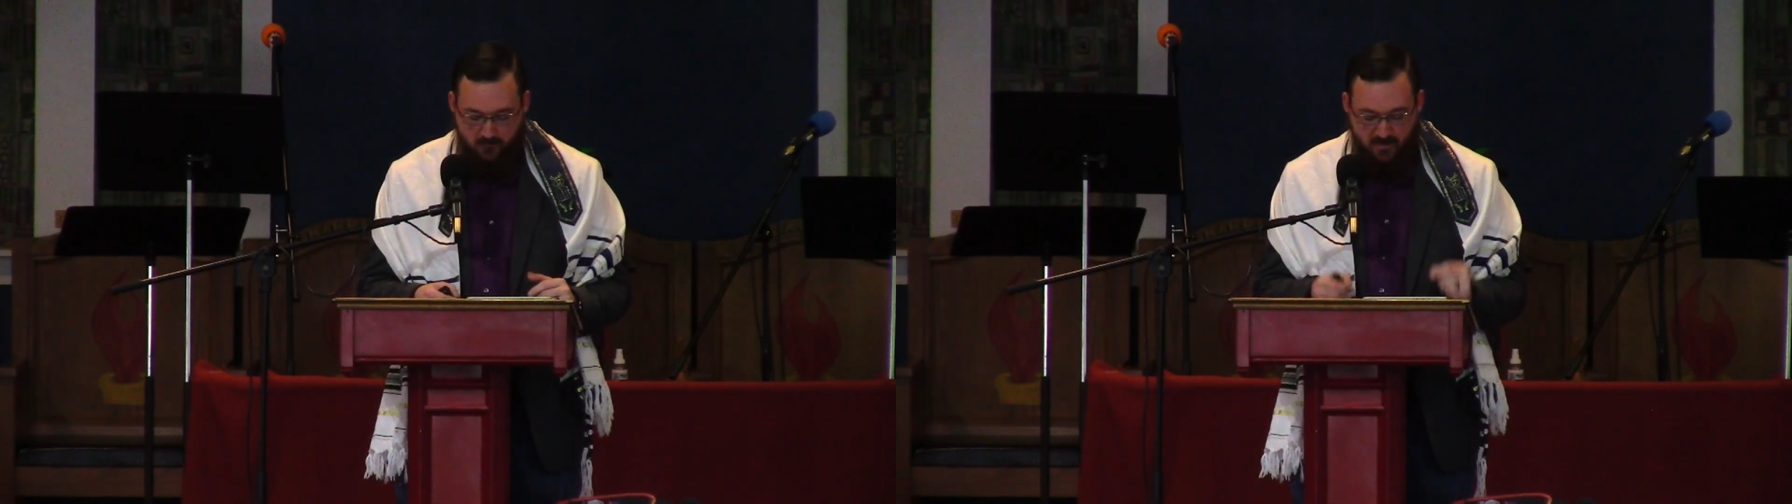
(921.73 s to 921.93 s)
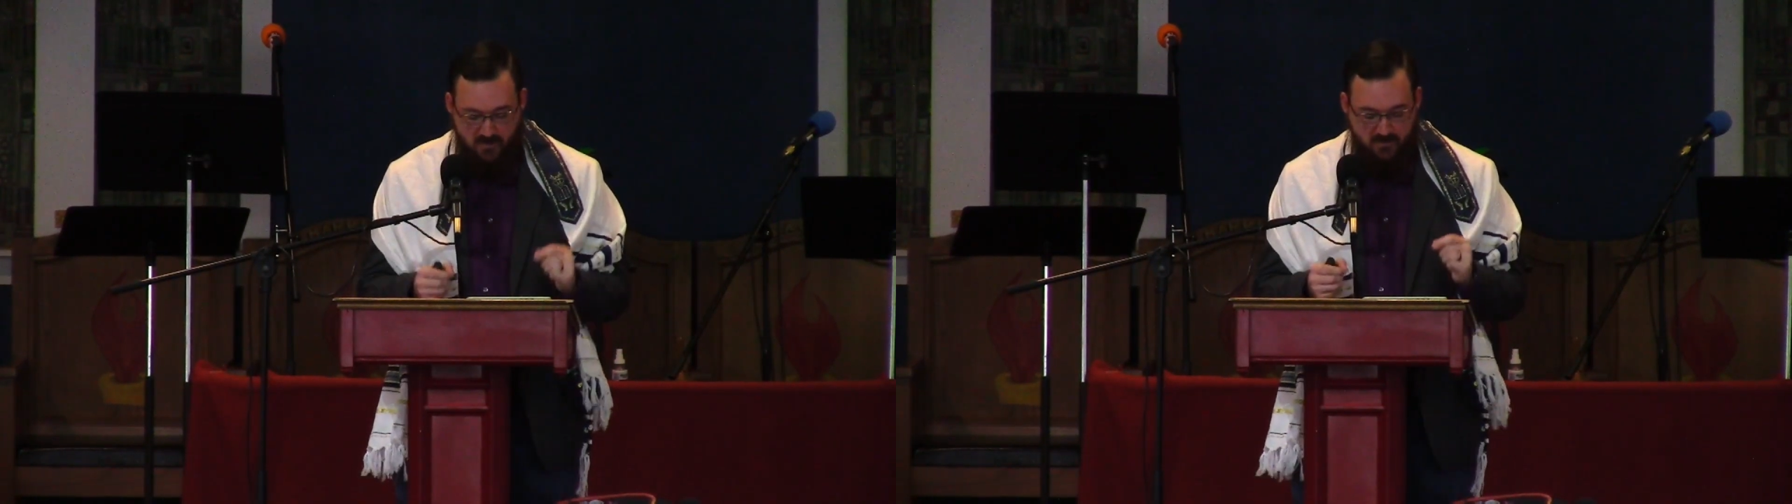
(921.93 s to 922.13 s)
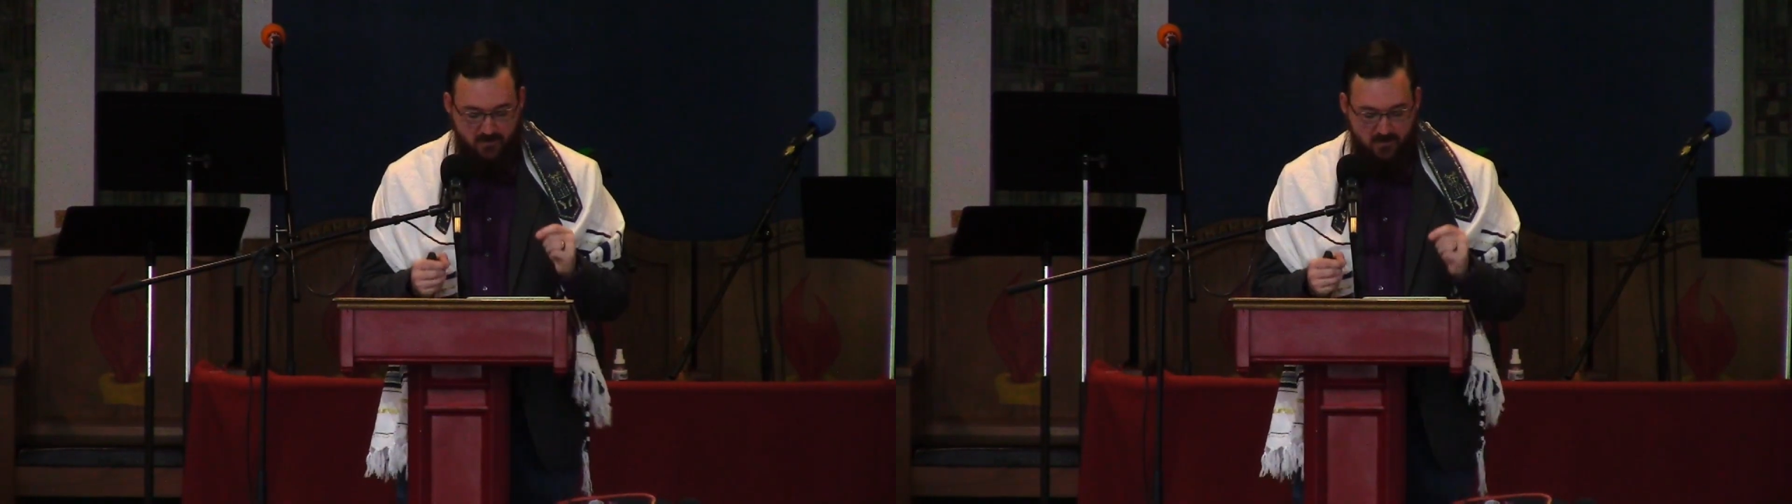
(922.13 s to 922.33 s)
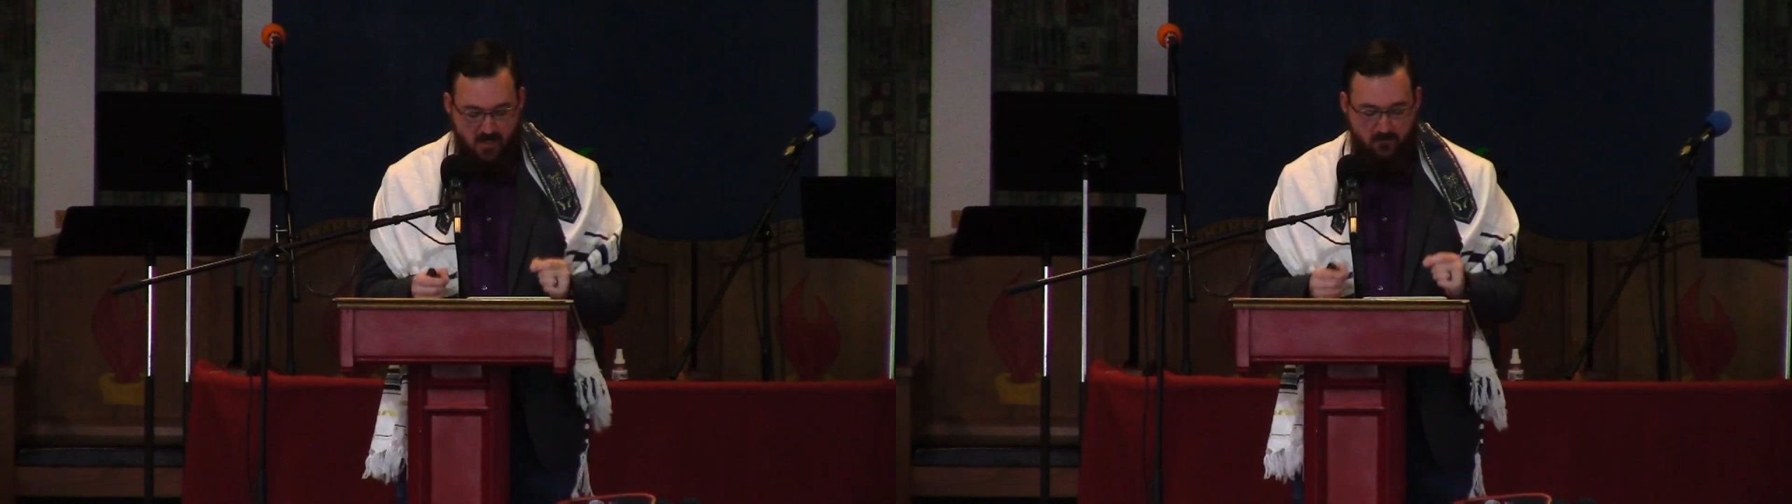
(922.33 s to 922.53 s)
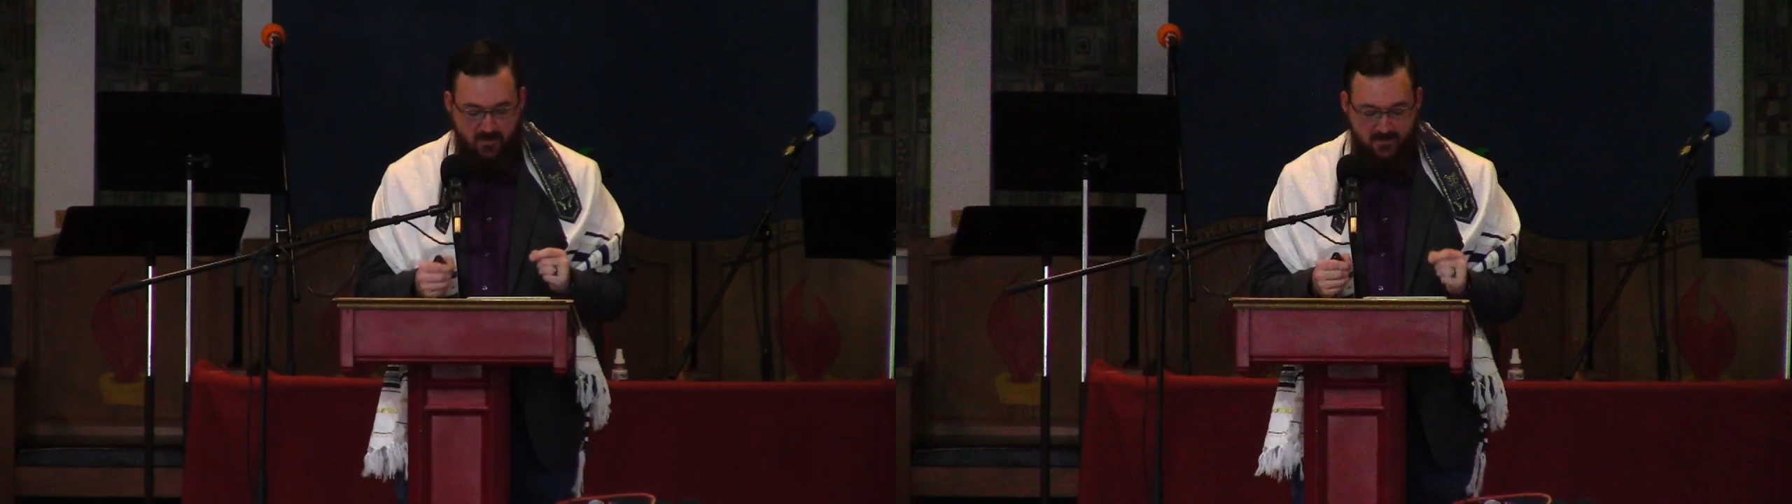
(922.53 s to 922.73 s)
because
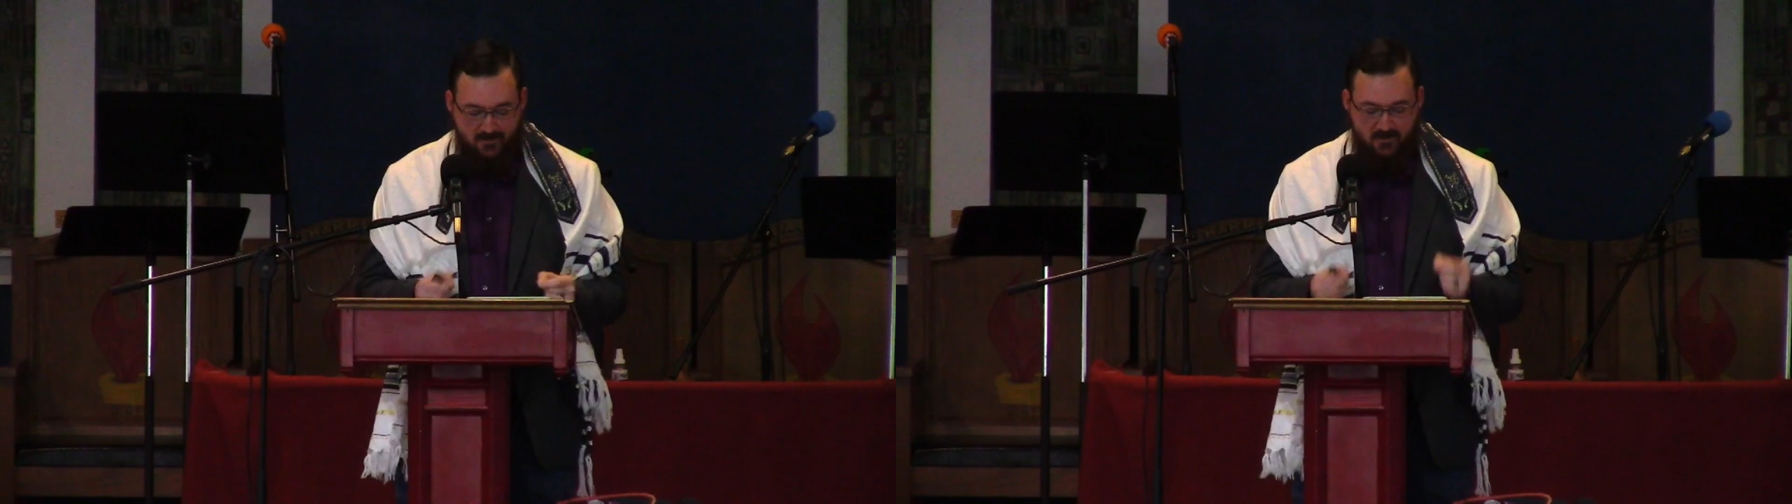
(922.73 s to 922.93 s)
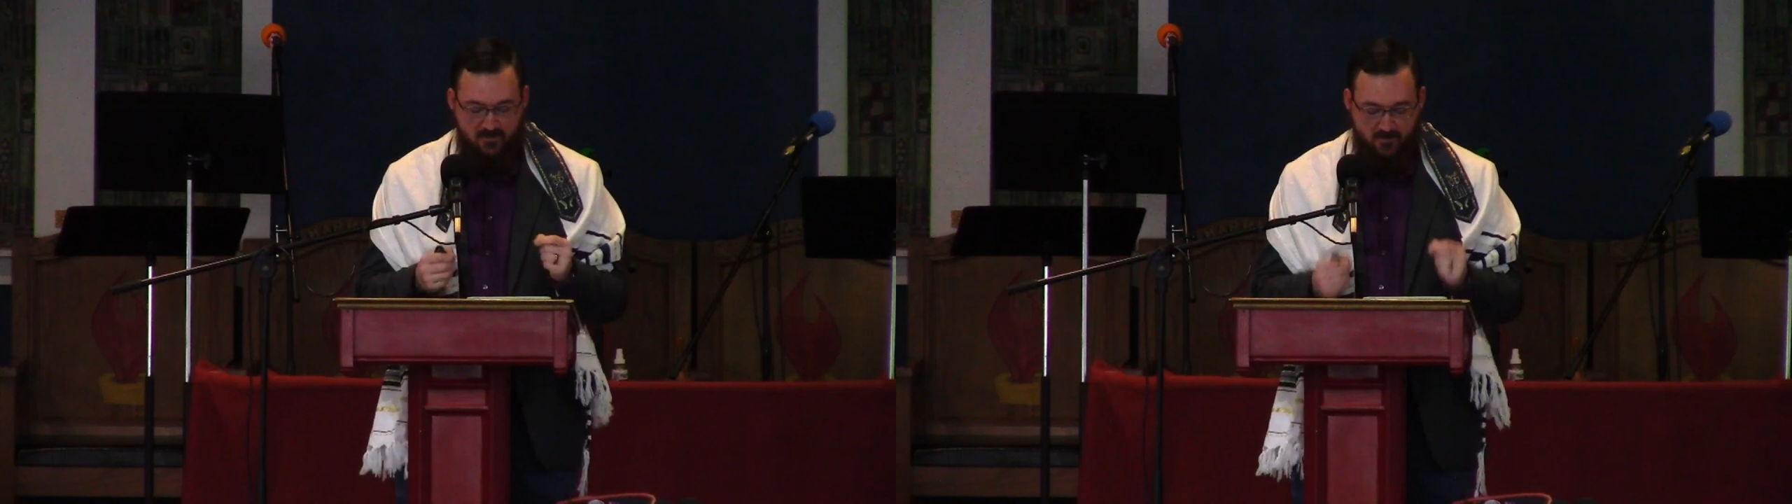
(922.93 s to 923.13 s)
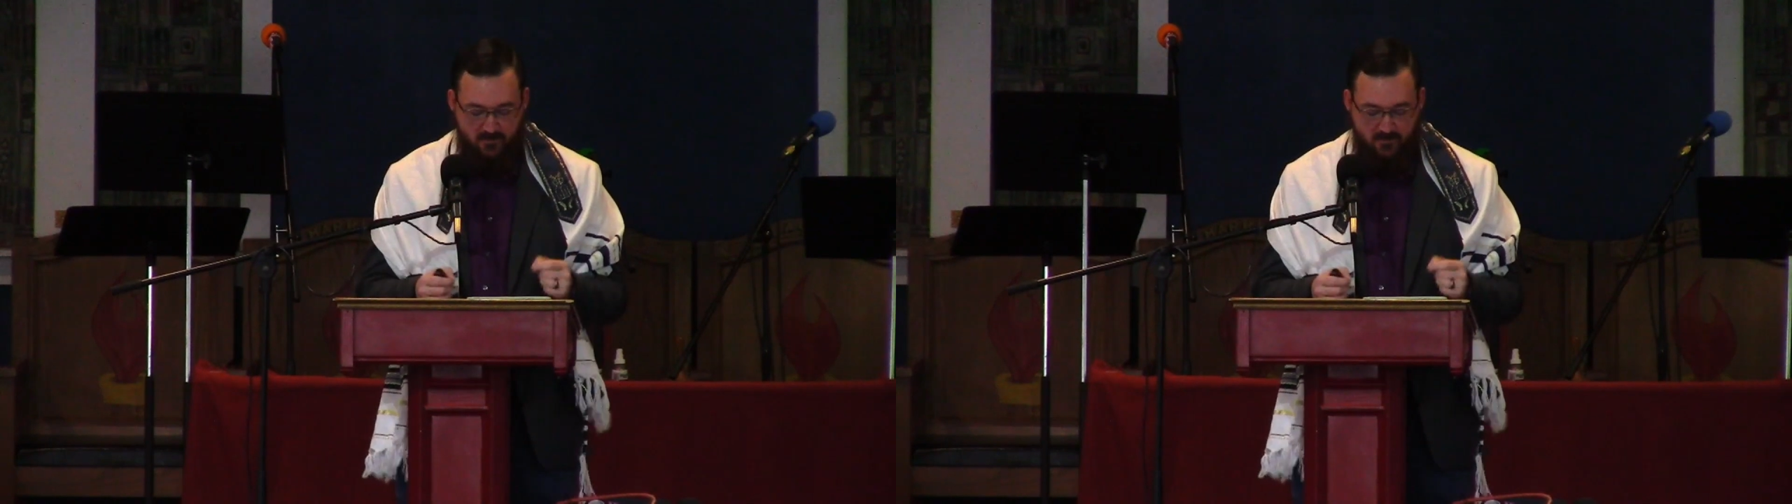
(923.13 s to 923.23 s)
Yahweh ceased